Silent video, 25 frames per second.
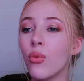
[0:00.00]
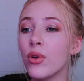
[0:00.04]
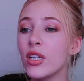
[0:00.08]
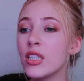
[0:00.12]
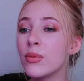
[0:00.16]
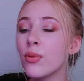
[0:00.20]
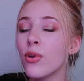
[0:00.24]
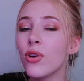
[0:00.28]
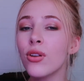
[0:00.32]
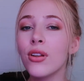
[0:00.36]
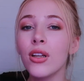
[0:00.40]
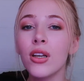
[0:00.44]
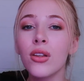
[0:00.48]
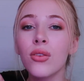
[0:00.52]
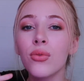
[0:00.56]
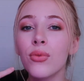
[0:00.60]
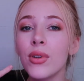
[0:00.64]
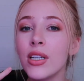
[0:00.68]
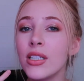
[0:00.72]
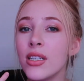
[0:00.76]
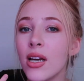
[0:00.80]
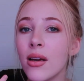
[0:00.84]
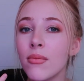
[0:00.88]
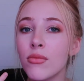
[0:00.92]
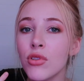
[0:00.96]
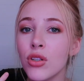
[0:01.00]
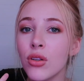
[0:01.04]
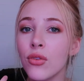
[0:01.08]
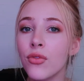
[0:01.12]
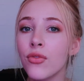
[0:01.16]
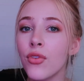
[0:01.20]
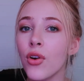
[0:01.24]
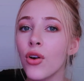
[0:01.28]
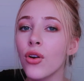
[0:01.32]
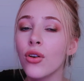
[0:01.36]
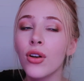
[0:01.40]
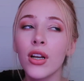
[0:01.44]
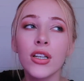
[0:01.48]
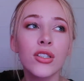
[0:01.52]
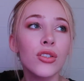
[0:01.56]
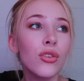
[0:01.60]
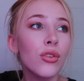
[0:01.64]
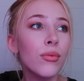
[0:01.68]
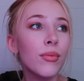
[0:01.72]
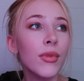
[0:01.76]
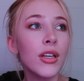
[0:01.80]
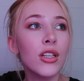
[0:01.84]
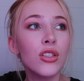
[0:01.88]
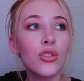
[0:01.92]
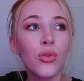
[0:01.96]
We spoke like 3 times on the phone. I saw
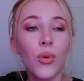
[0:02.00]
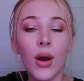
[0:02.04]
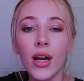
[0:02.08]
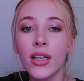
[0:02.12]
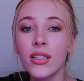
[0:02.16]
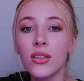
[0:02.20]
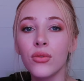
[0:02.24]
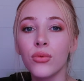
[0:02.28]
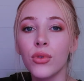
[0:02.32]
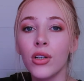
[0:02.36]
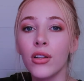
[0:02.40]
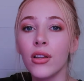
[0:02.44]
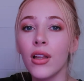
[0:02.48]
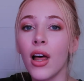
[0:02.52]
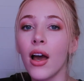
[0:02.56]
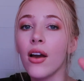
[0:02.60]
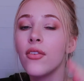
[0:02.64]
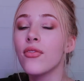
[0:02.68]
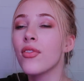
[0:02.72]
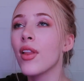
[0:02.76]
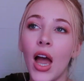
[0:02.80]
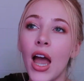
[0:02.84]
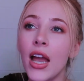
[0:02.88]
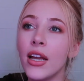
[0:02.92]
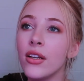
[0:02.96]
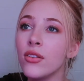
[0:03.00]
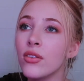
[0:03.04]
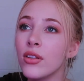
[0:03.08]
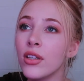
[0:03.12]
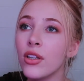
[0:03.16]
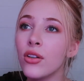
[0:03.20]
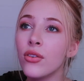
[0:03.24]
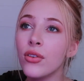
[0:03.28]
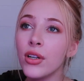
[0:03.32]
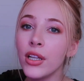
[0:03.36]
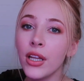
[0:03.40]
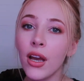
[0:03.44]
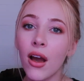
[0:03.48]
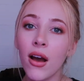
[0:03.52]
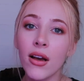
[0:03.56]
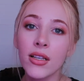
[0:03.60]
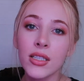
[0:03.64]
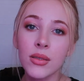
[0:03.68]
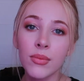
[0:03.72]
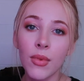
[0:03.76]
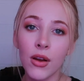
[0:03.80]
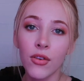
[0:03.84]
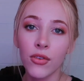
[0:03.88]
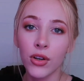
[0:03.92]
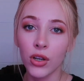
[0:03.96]
him like twice in real life. I literally
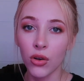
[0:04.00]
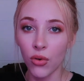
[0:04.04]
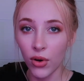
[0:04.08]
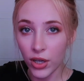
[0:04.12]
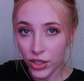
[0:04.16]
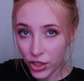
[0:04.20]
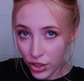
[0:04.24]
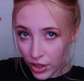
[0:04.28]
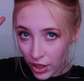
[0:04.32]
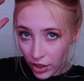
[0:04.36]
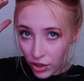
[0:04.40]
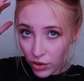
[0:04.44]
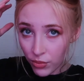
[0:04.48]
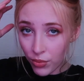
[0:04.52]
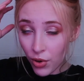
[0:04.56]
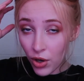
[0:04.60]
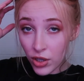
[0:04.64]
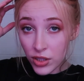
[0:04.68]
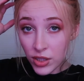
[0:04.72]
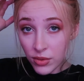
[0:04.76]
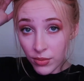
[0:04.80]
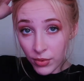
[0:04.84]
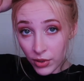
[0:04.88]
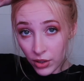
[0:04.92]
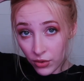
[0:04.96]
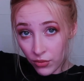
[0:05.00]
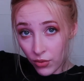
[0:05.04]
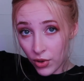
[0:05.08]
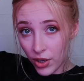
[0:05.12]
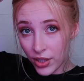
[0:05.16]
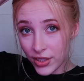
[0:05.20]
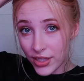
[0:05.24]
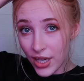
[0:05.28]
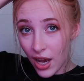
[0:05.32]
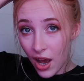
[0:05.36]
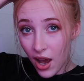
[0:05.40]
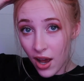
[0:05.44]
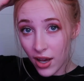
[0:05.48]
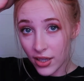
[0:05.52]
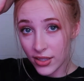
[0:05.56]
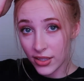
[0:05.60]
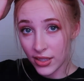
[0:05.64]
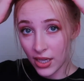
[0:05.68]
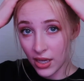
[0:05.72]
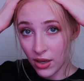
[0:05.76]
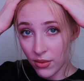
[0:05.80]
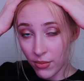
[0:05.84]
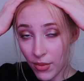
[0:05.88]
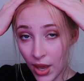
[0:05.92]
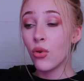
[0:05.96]
asked him every question I could possibly have wanted to
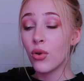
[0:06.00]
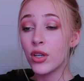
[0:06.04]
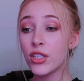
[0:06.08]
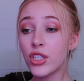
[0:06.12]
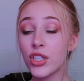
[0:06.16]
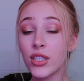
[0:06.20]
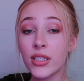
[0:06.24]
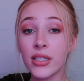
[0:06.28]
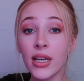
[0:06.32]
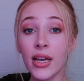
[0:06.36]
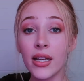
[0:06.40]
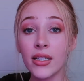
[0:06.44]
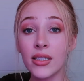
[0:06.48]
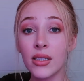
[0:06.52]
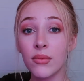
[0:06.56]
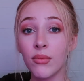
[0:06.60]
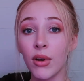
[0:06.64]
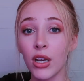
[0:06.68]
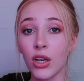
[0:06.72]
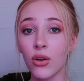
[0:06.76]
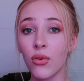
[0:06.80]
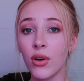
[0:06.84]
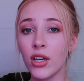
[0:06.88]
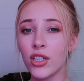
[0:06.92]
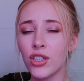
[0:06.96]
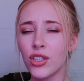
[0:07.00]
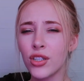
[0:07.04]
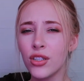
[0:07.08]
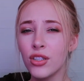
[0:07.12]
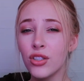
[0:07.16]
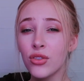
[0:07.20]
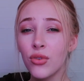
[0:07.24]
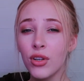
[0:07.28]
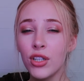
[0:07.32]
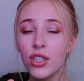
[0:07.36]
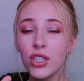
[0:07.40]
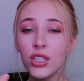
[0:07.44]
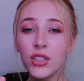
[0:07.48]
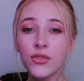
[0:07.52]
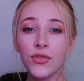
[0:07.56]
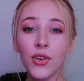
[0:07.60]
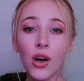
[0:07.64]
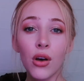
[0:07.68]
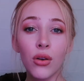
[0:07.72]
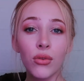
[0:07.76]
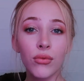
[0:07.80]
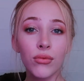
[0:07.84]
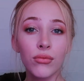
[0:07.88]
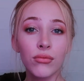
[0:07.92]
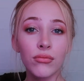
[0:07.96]
ask him. Always just answered my questions, so I just
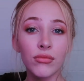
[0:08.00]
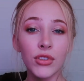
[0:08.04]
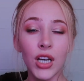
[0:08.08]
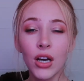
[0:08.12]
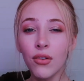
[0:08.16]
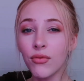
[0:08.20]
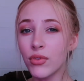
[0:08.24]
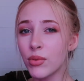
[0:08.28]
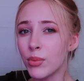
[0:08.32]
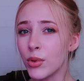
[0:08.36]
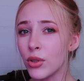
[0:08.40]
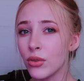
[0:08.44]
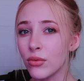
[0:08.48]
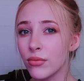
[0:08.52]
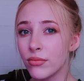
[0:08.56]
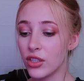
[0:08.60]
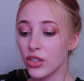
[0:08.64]
felt comfortable.